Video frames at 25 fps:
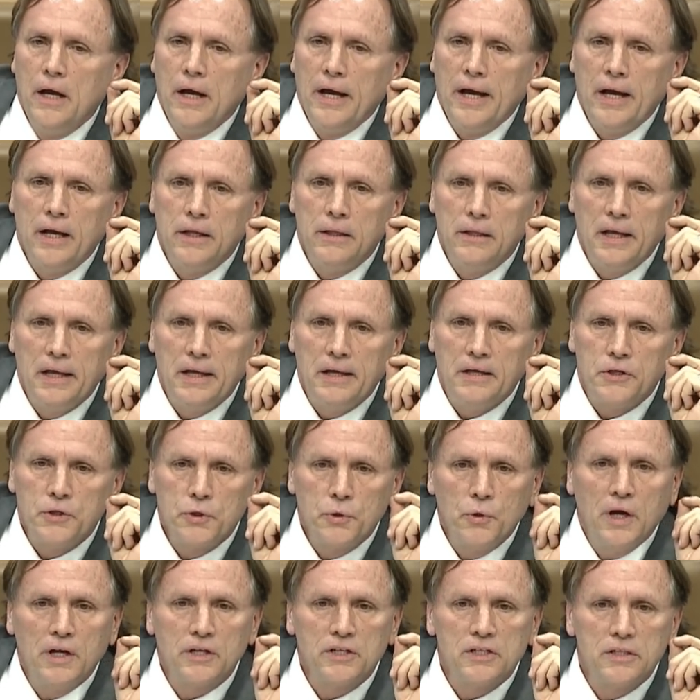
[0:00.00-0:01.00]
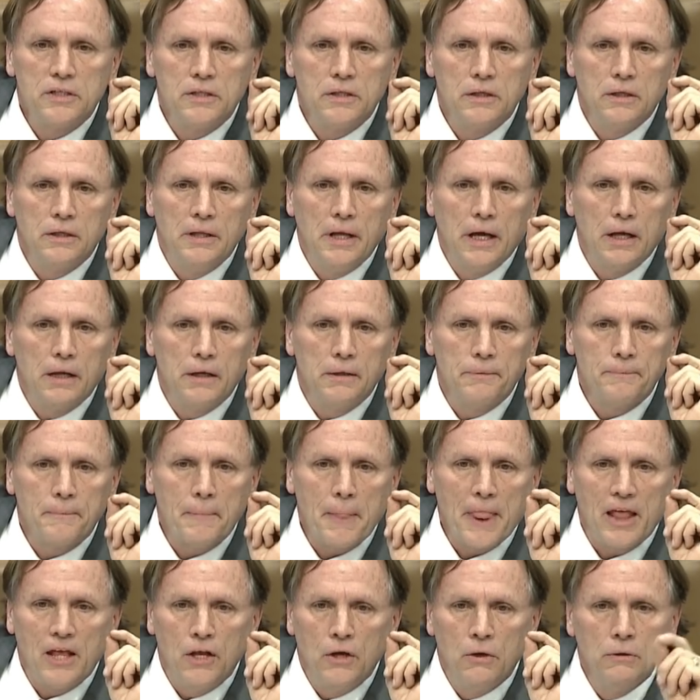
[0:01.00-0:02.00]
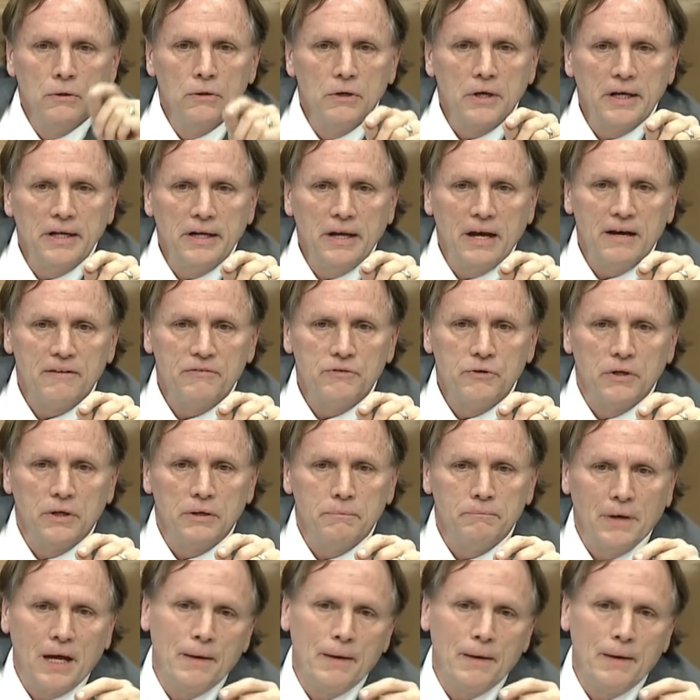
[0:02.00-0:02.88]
and they trust that you're looking after it.